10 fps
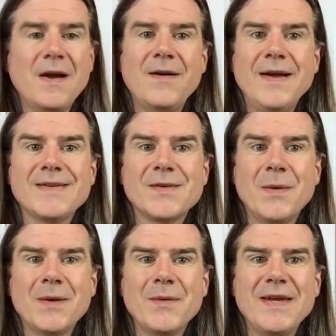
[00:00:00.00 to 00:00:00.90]
All right, so
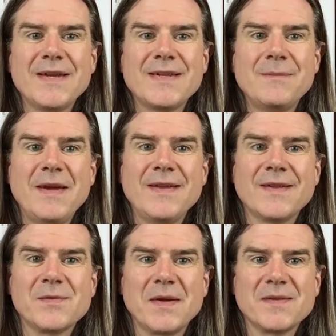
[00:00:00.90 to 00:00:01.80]
why don't we get to making
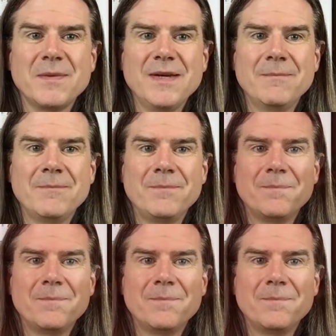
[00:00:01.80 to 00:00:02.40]
this recipe?